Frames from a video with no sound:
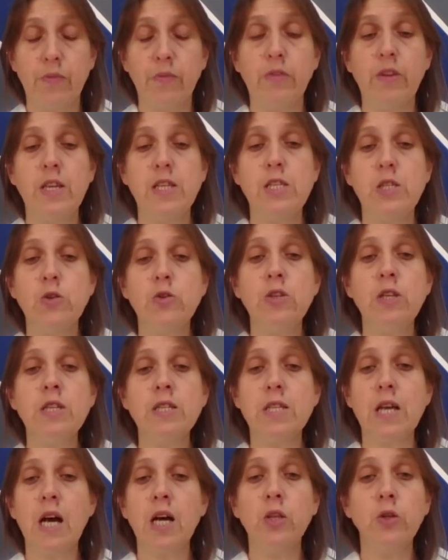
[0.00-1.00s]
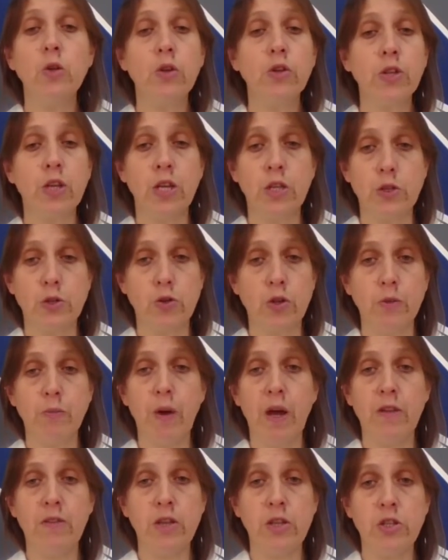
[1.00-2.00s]
The students are not controlled
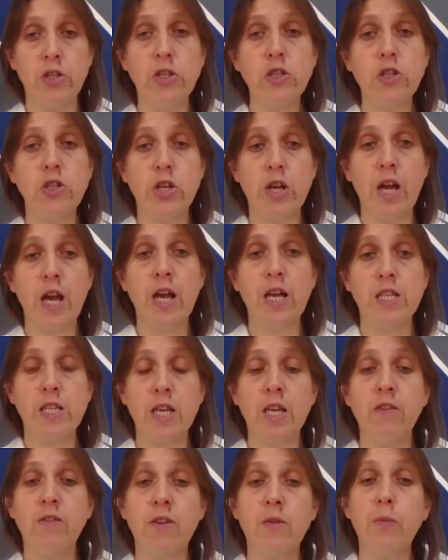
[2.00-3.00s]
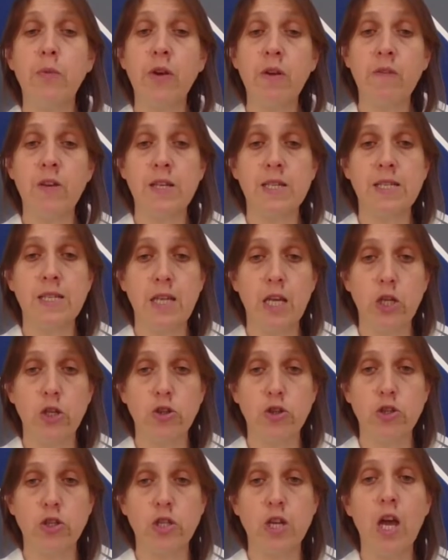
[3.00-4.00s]
by the teacher as in the previous
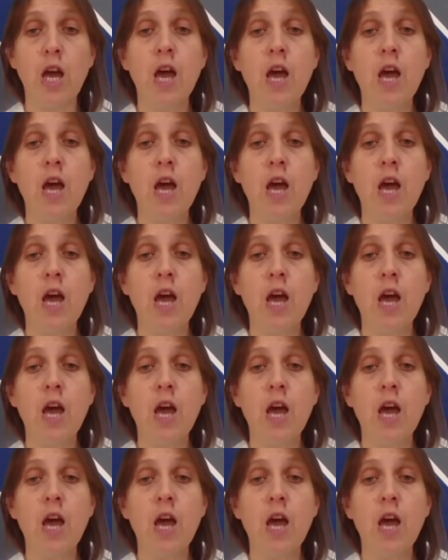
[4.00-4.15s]
stages.